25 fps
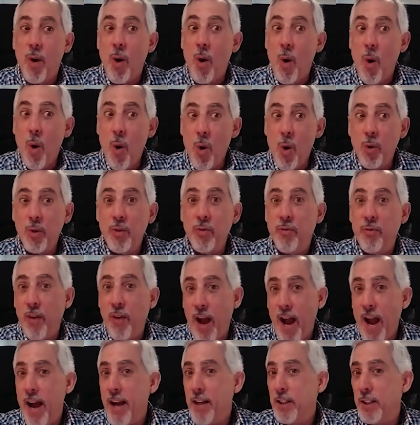
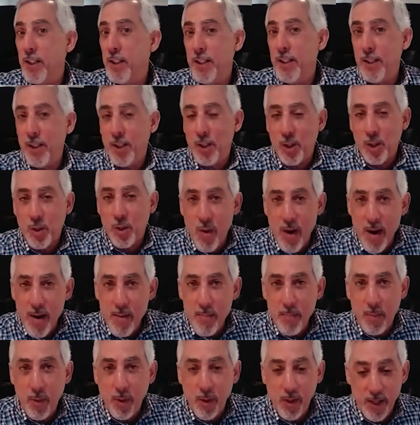old-fashioned
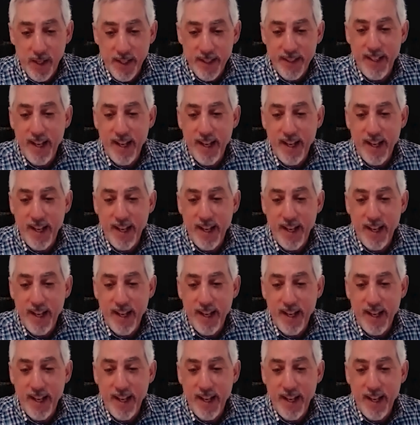screen printing